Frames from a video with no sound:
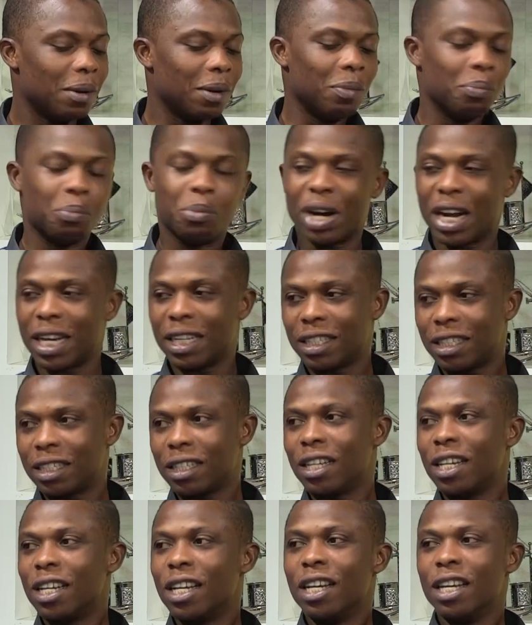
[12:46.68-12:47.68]
branch
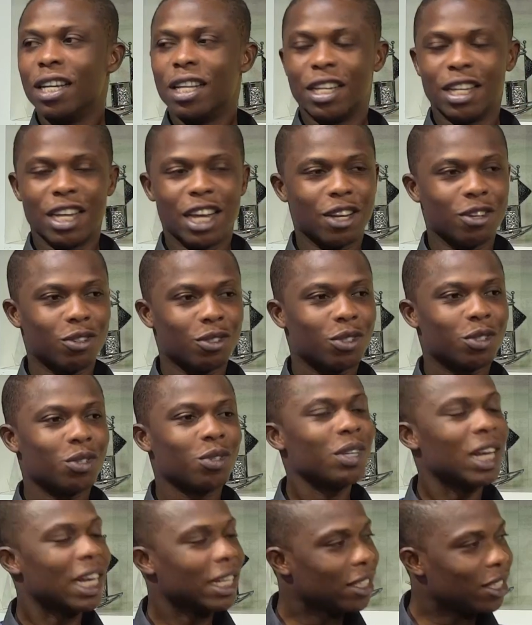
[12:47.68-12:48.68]
near you, so
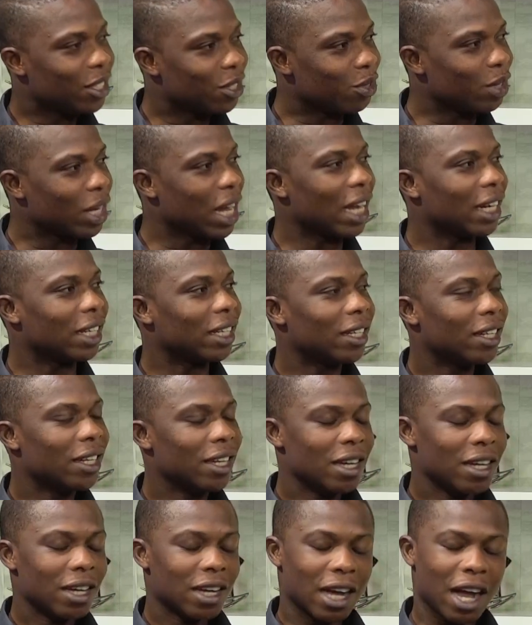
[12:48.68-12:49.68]
that you can
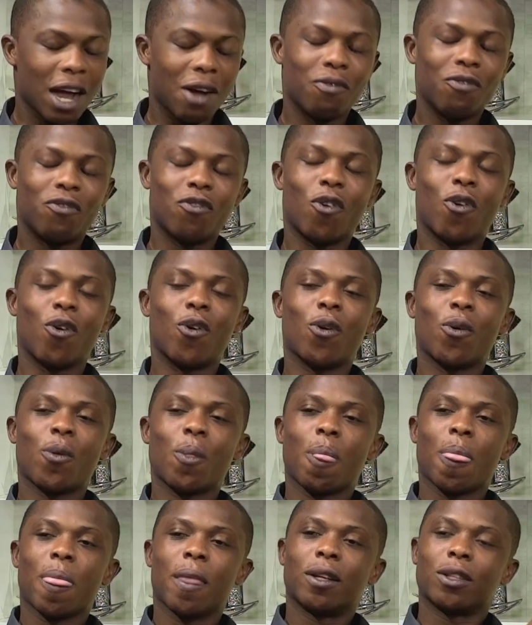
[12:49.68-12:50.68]
come for
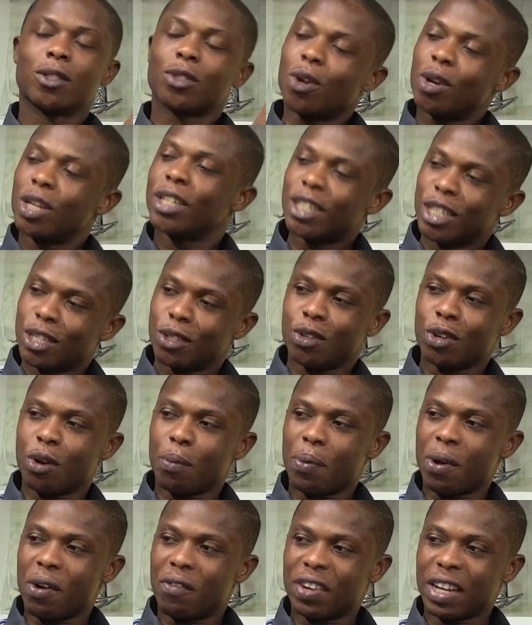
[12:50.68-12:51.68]
solution to your
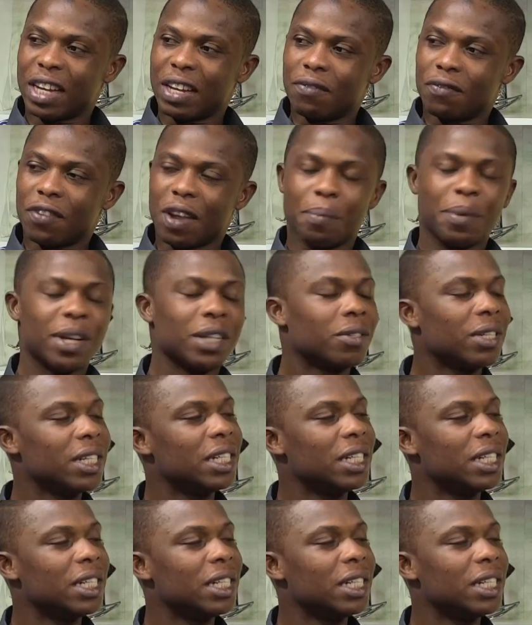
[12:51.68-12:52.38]
pelvic inflammatory